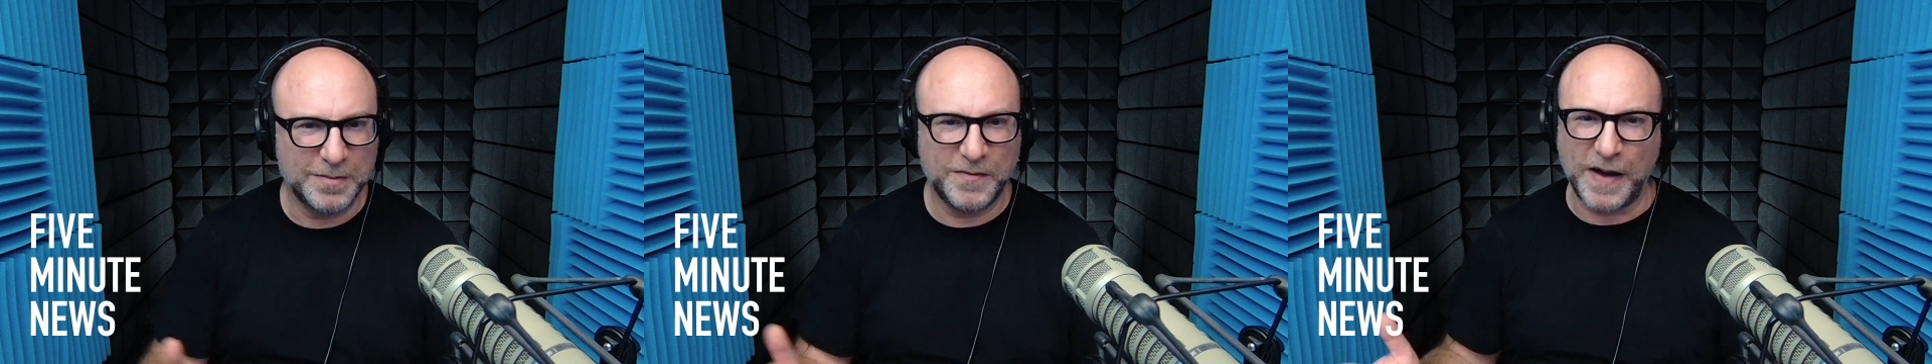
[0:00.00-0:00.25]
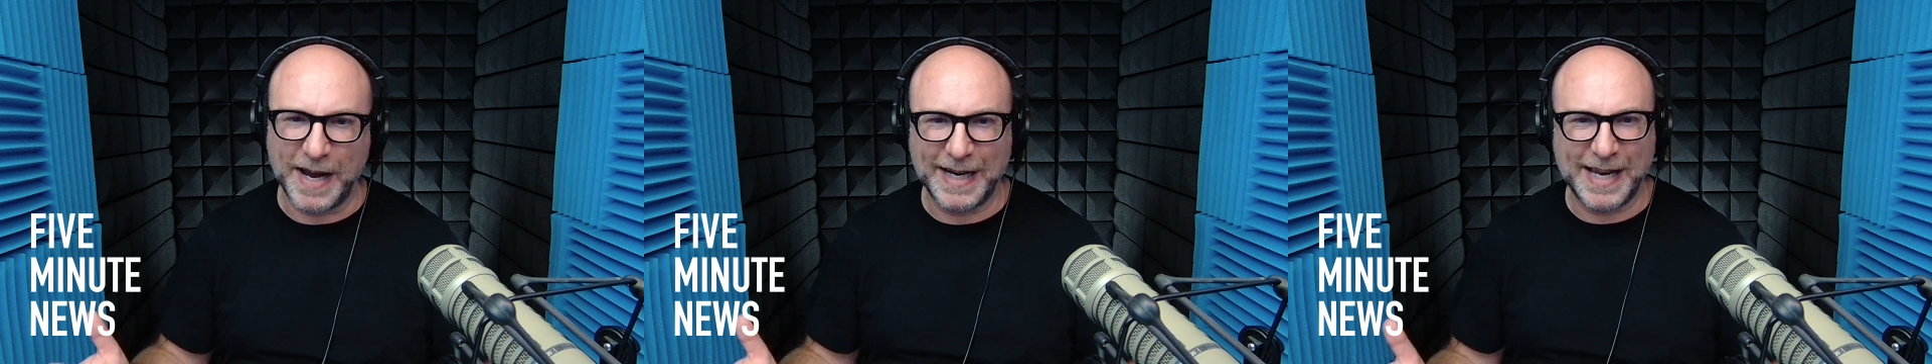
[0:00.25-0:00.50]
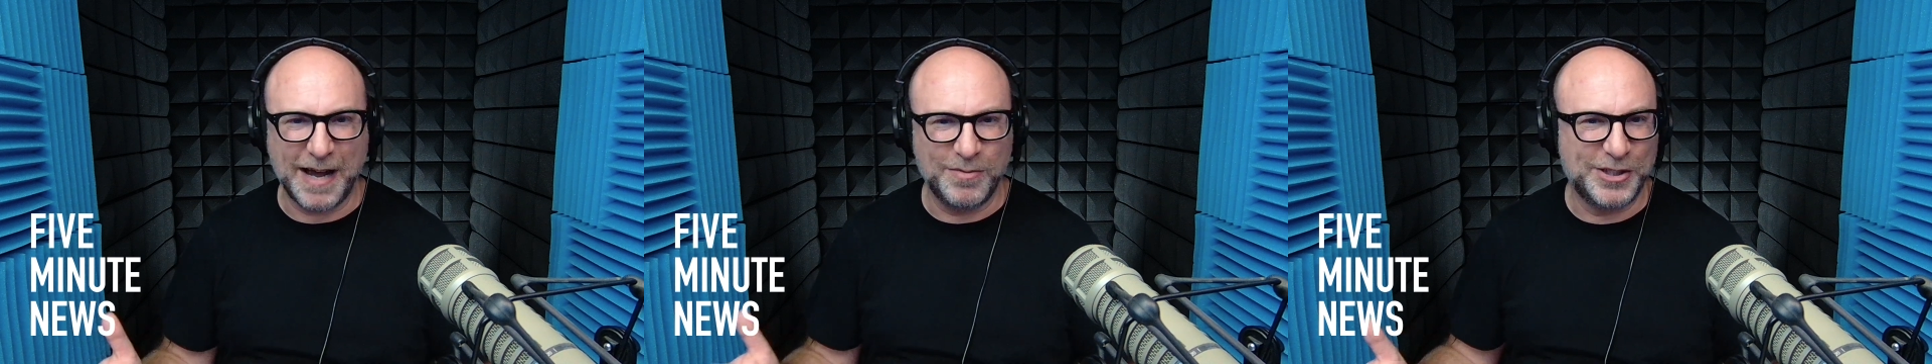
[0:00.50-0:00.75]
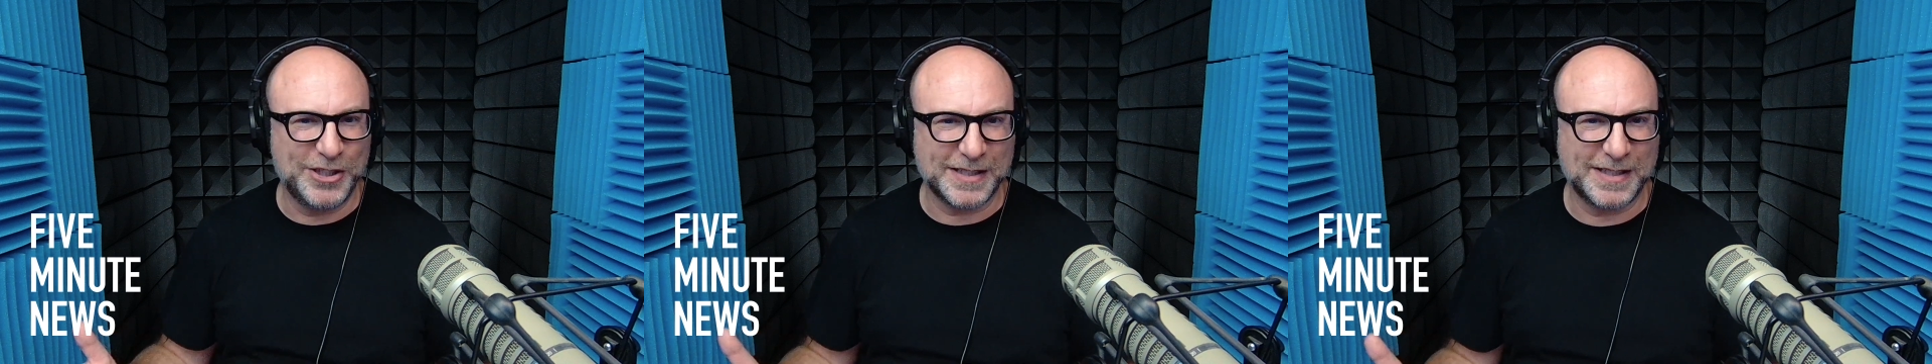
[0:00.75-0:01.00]
finally, I
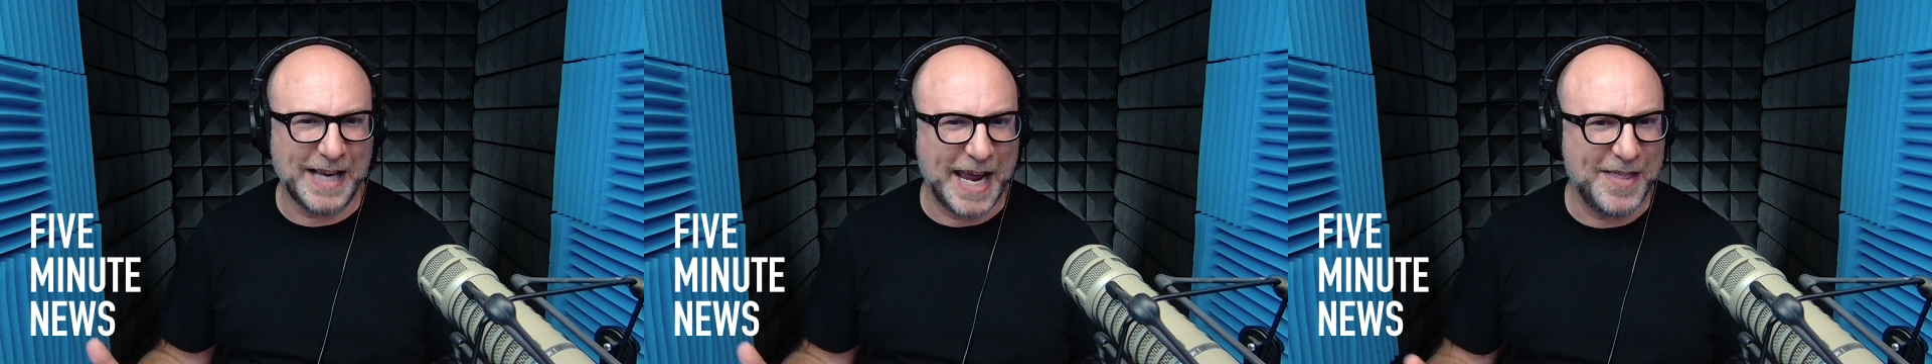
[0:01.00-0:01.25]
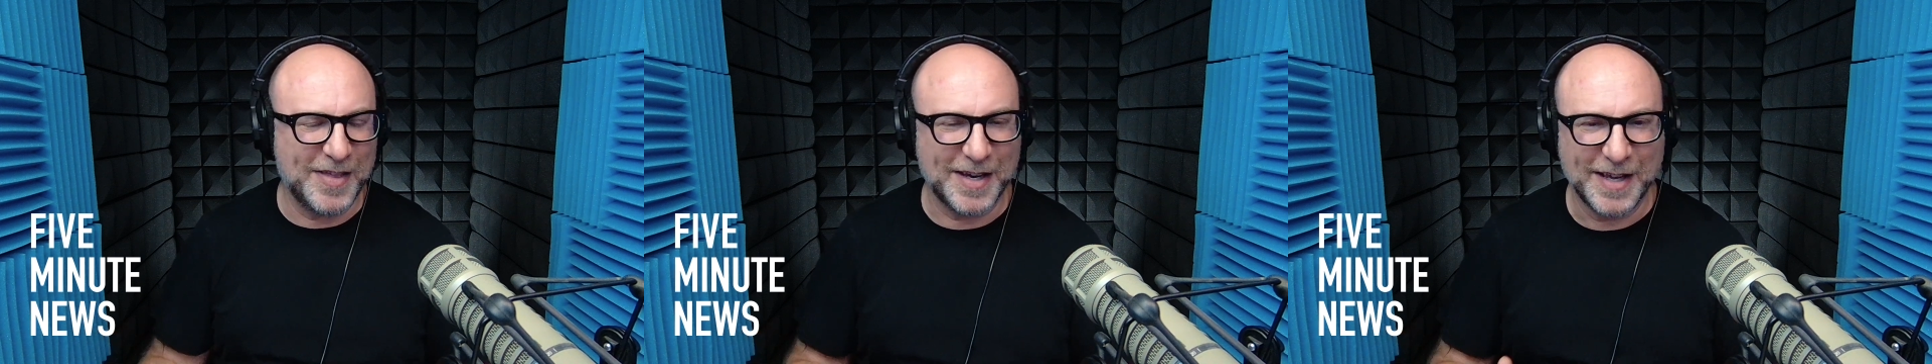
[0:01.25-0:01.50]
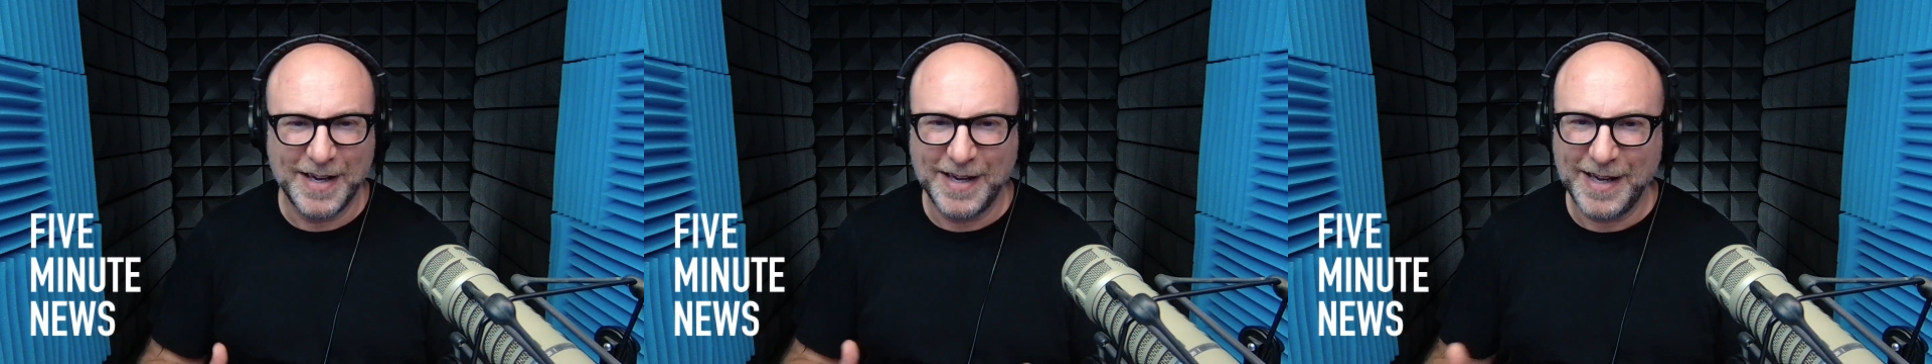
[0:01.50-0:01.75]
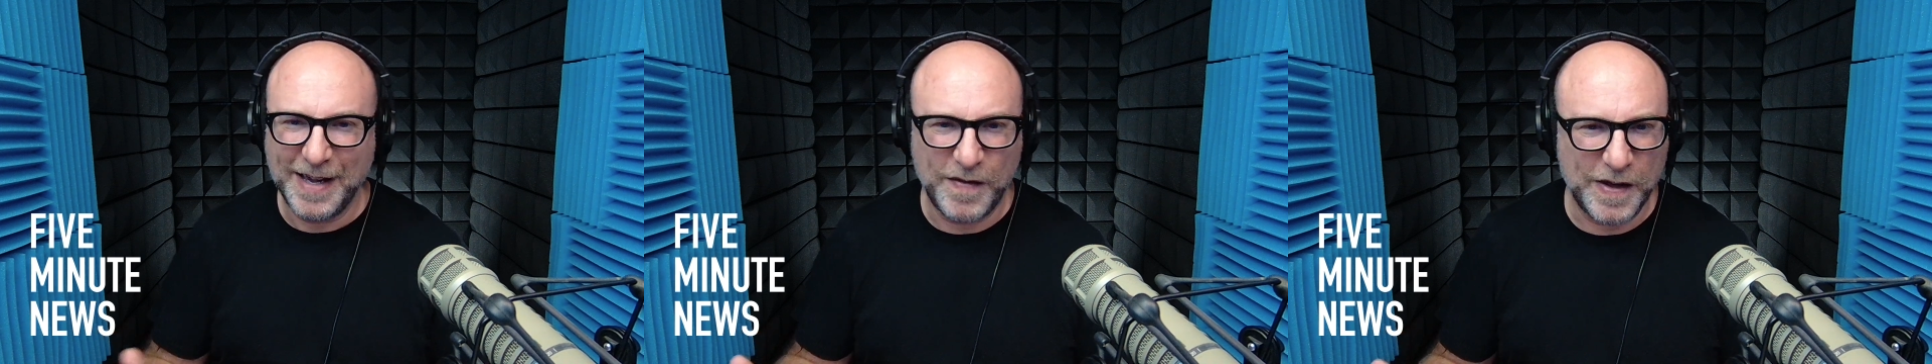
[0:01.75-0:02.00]
would just say that
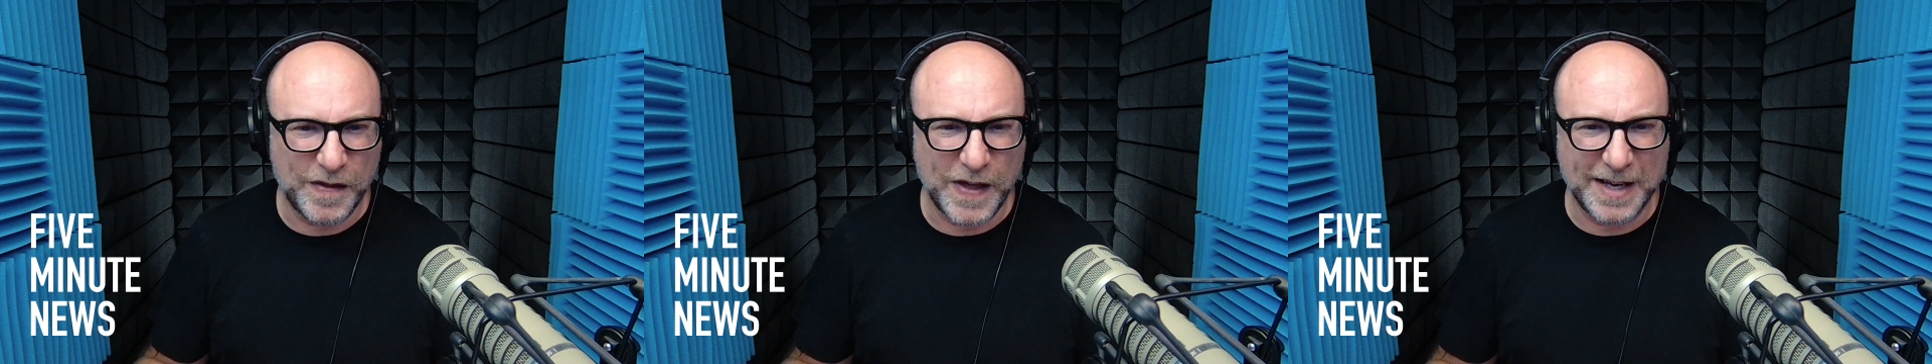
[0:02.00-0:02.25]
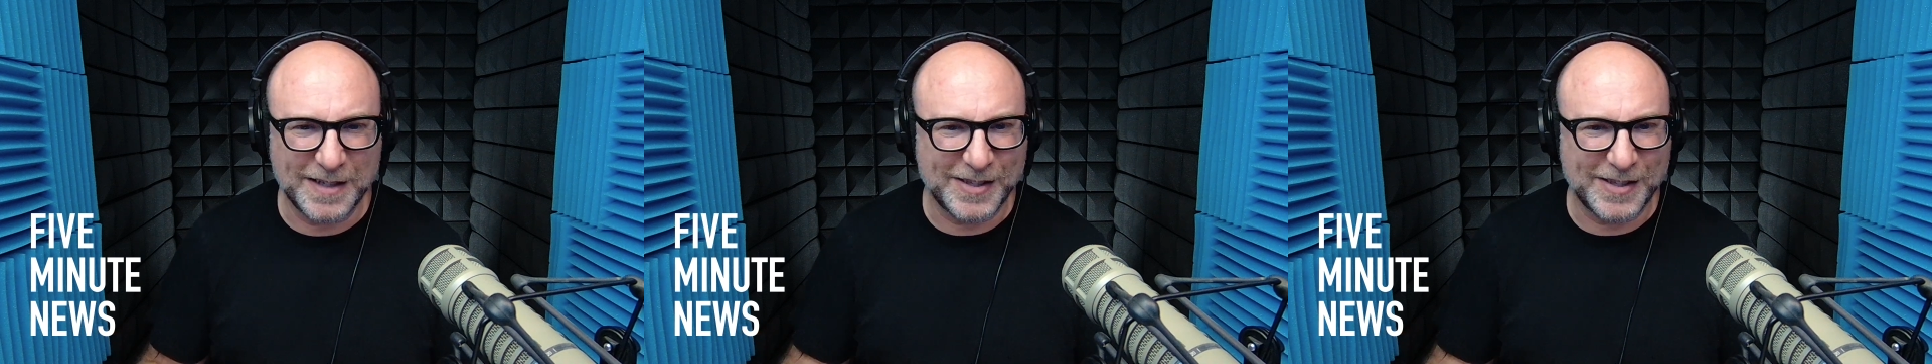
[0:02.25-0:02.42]
if he thinks